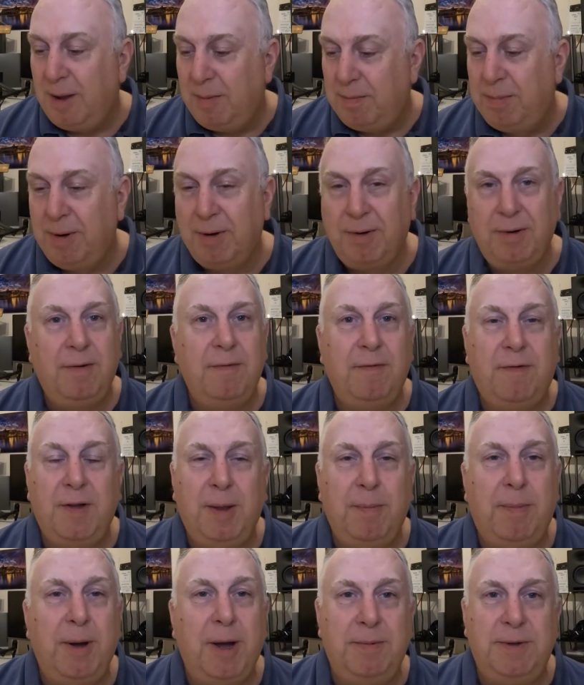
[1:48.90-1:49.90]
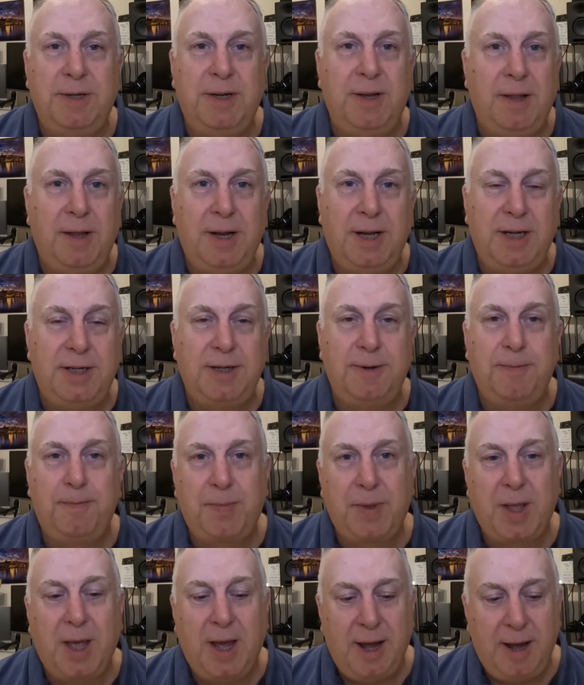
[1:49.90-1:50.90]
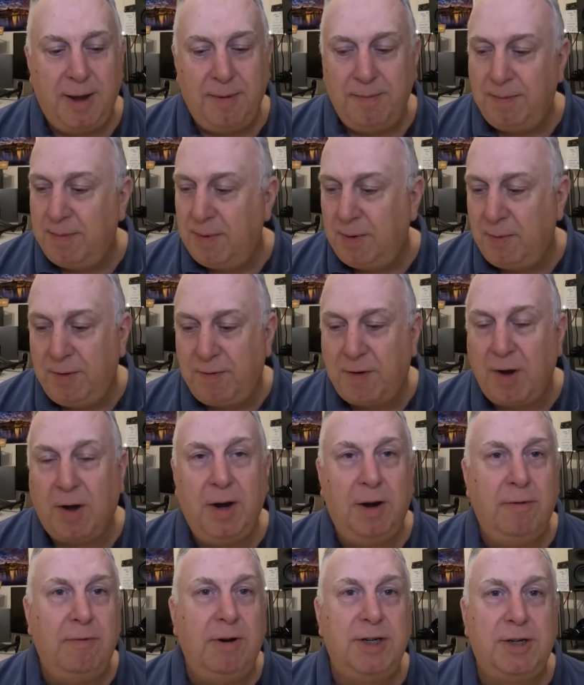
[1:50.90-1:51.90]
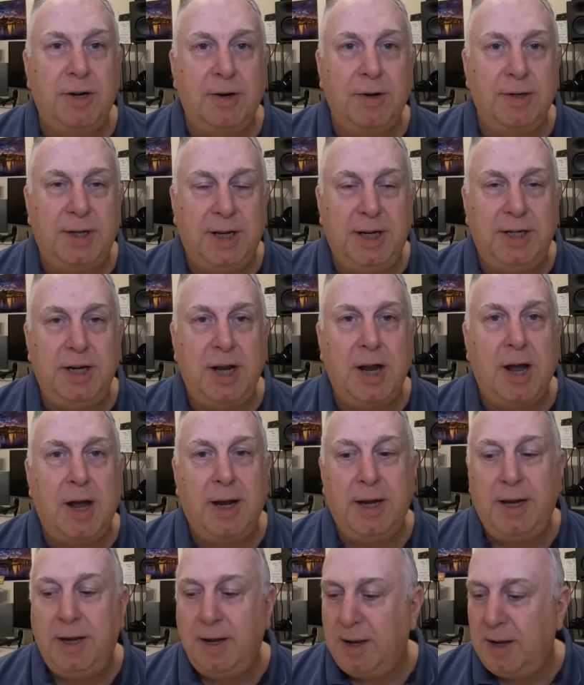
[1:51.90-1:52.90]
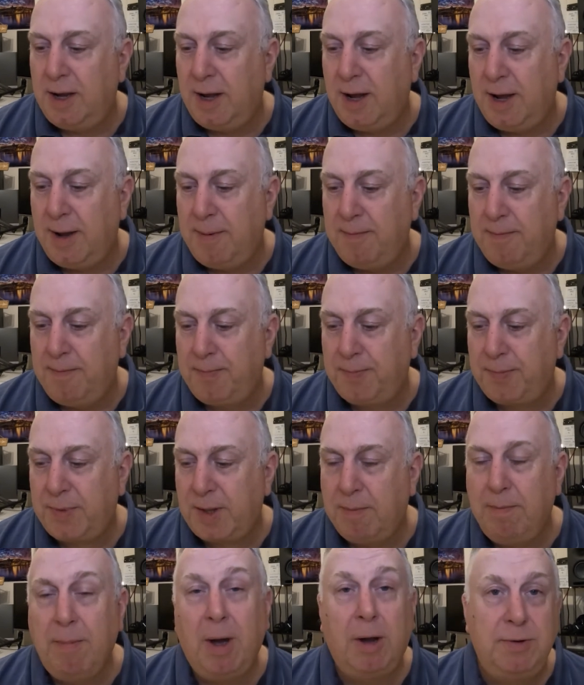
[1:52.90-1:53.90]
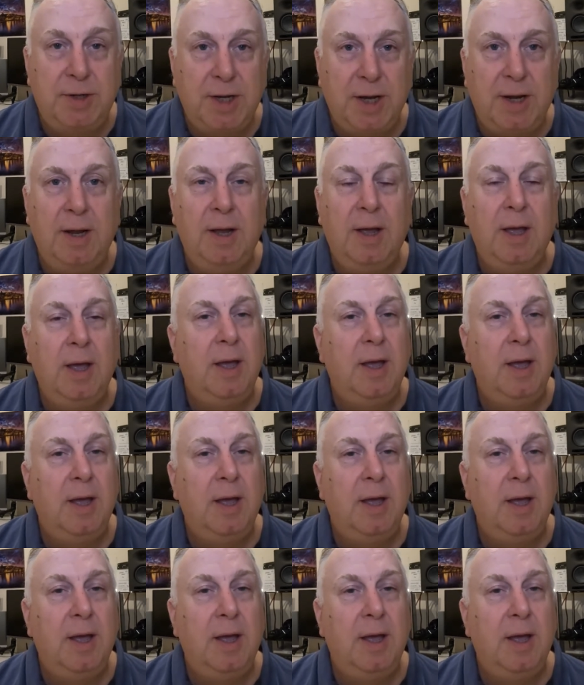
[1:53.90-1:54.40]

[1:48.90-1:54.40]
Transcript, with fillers: but for the purposes of this, um, we've got an original DJI um, motor.